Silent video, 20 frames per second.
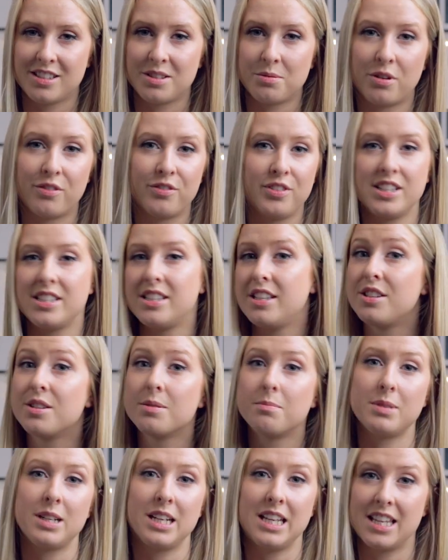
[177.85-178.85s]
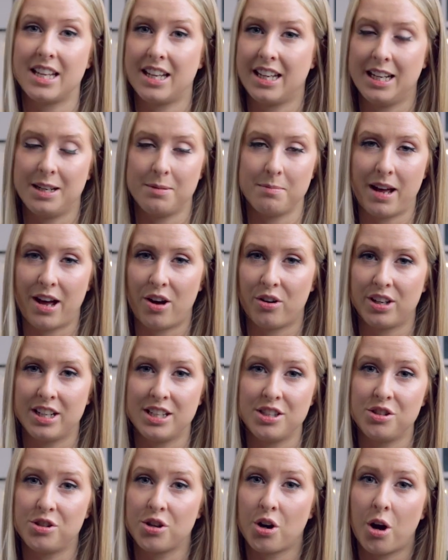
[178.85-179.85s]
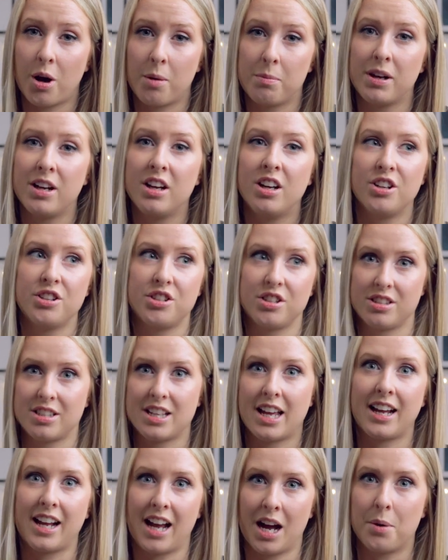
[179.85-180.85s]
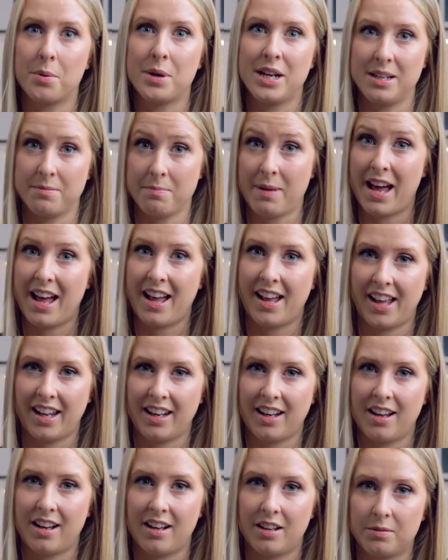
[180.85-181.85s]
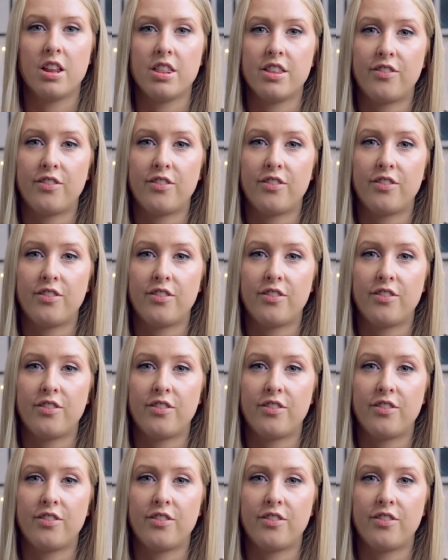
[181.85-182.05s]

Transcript: So obviously somebody that he'd met on his job, just like how he'd met Hella.